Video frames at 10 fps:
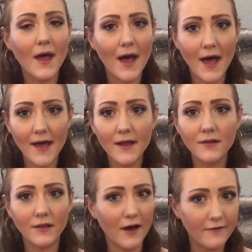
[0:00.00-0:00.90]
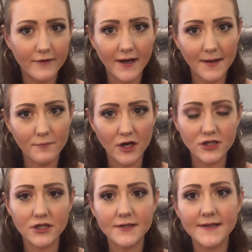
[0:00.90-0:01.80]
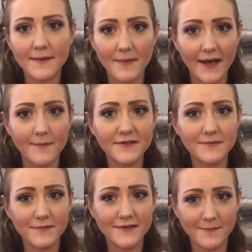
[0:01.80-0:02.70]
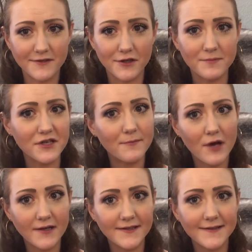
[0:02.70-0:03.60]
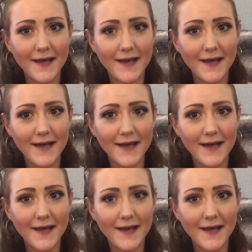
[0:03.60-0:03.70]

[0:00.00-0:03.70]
I love getting brushes in makeup subscription boxes.